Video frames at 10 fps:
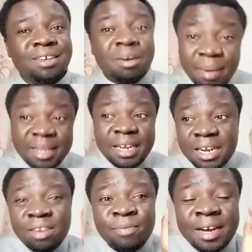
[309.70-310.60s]
But the
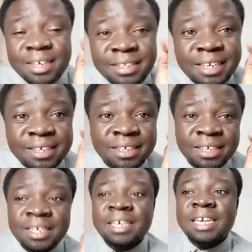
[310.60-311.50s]
real fact is that
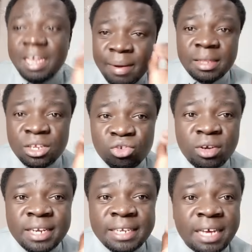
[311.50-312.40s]
even these
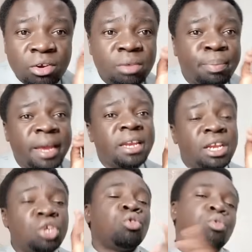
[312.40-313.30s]
doctors are not paid
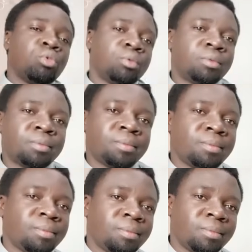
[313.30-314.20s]
little
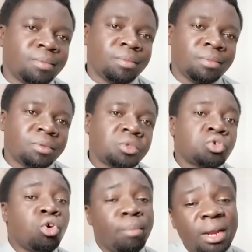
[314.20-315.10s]

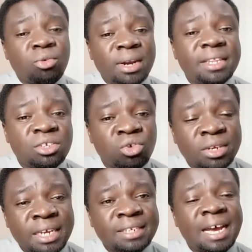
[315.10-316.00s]
compared to what these
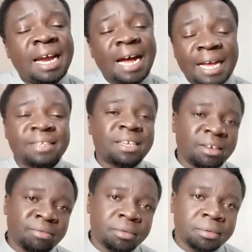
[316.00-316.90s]
doctors are asking
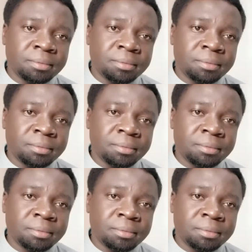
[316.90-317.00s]
for.